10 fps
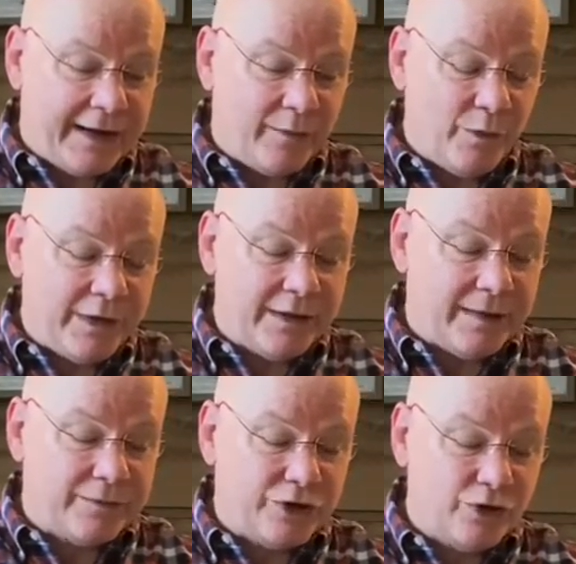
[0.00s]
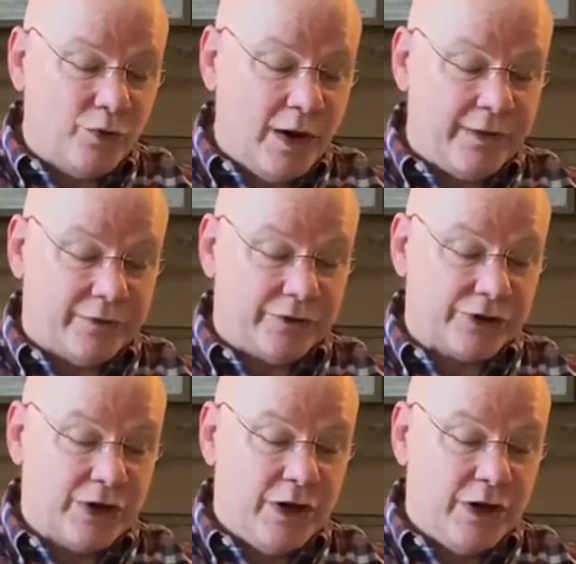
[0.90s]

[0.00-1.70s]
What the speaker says: and with him two others,